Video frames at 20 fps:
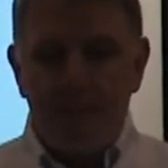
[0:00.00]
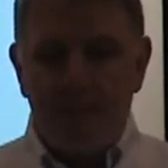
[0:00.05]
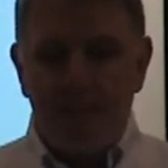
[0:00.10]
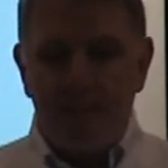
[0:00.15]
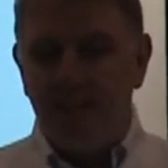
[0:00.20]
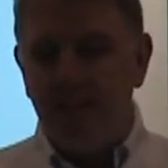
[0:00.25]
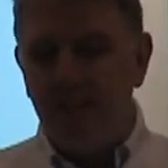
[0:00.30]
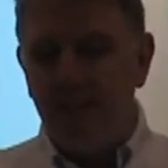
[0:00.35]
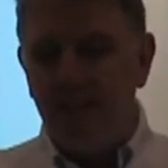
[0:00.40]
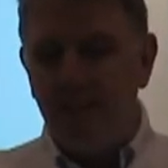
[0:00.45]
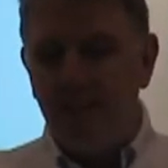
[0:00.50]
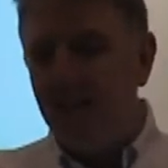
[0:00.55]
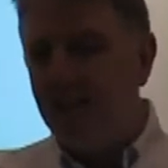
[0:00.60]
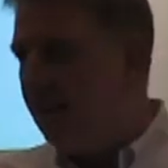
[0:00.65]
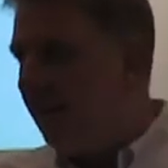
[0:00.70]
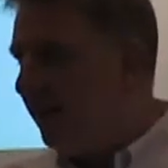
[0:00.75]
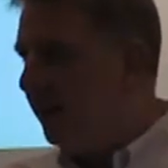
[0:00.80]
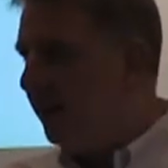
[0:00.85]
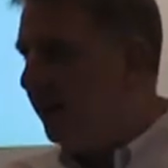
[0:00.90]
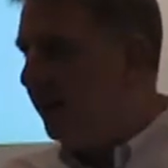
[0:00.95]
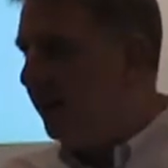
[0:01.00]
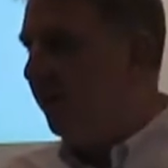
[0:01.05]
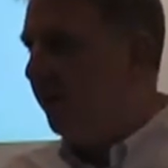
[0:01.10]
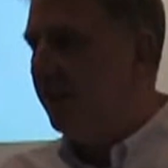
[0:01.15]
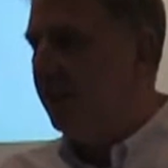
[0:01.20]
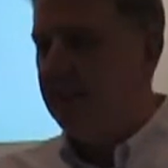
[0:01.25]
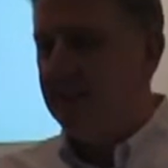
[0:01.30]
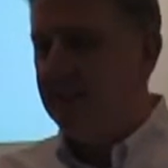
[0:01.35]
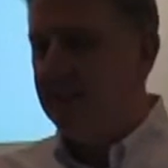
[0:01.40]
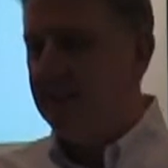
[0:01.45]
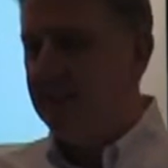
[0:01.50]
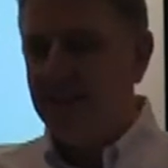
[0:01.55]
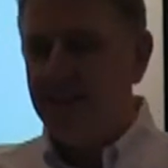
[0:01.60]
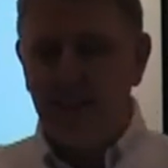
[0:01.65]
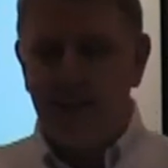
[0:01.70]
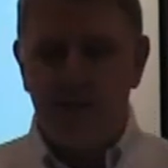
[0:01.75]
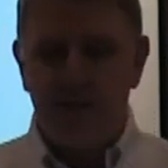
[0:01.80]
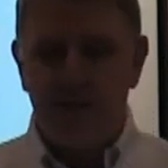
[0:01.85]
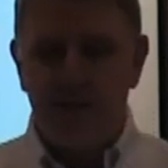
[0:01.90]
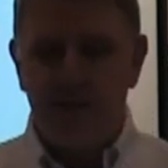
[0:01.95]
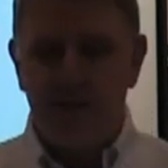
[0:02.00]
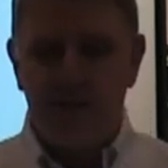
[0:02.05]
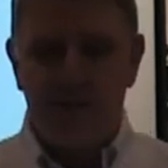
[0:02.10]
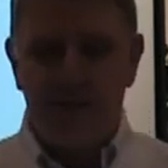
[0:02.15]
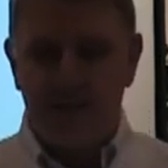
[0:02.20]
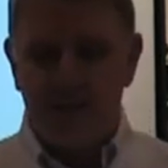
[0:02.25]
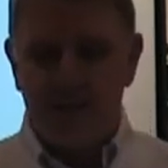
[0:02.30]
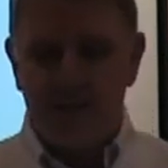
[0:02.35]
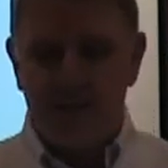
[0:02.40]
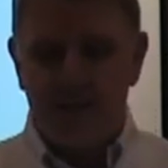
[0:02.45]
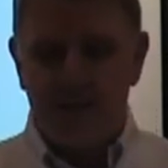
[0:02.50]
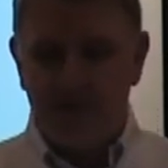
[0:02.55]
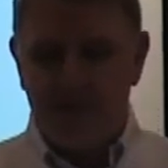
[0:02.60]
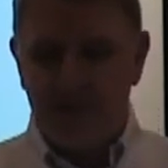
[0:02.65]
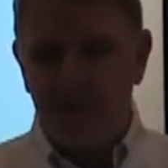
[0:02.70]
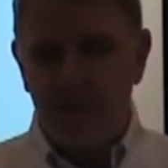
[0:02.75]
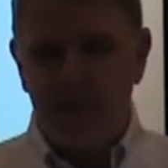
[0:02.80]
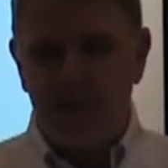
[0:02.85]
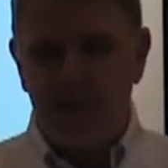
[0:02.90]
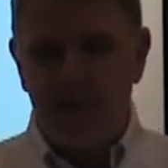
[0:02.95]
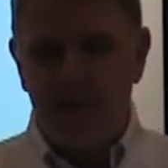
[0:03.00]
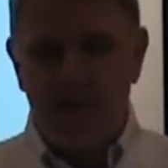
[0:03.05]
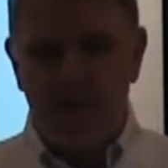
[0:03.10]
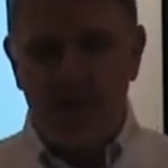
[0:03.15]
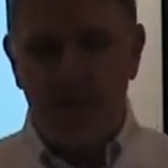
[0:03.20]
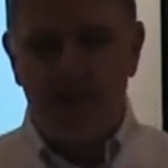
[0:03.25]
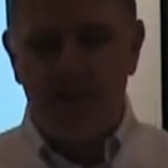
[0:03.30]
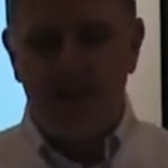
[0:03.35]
In 1999, I revised the tape and kept the